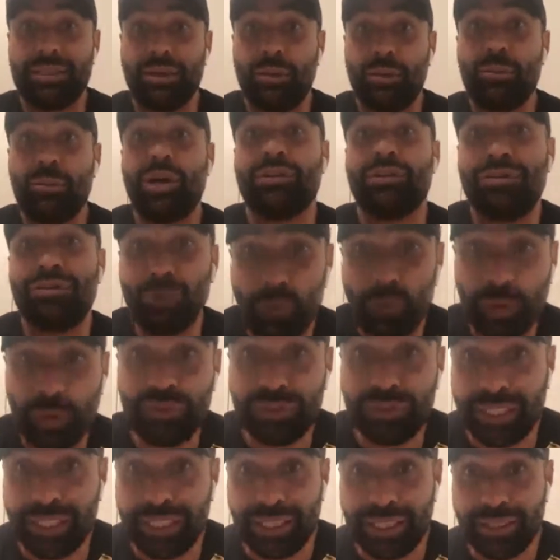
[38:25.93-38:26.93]
On my
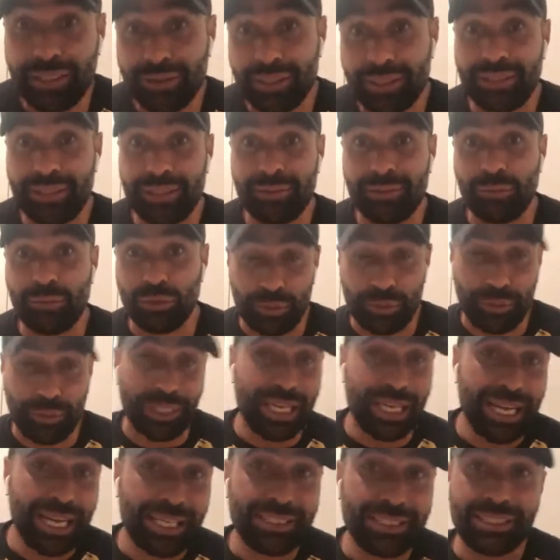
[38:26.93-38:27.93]
4th year, that was
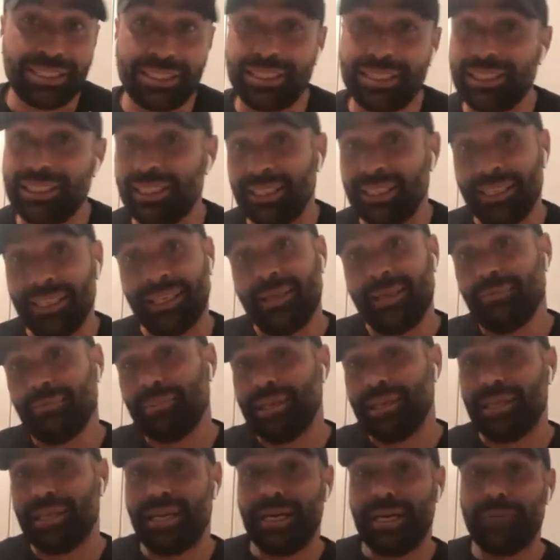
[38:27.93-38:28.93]
my last year.
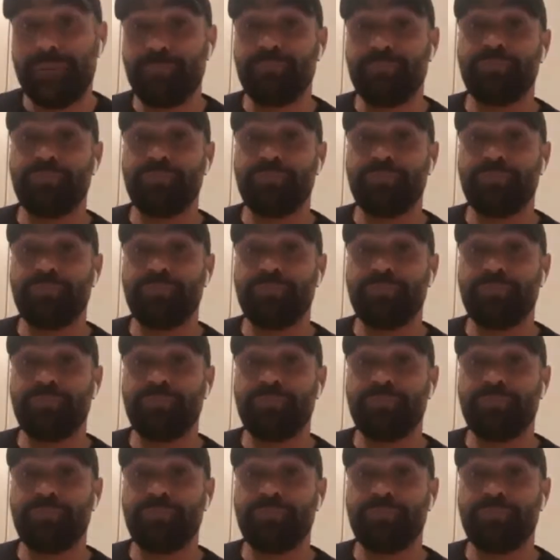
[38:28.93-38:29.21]
But